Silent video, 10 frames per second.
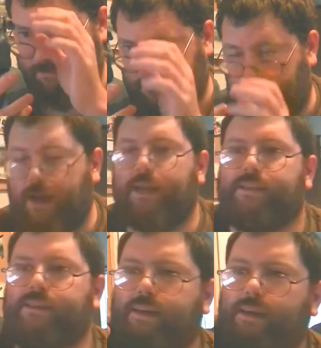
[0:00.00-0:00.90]

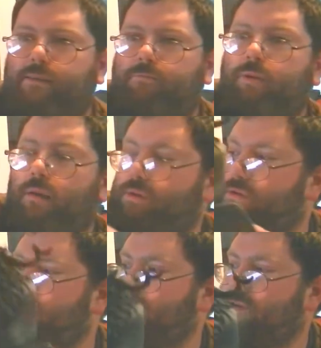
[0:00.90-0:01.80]
plasticky
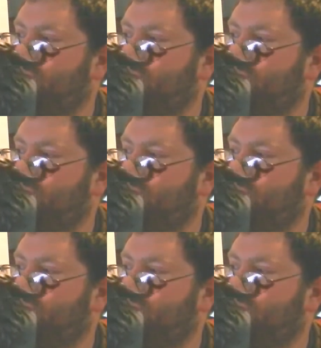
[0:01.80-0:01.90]
wobble,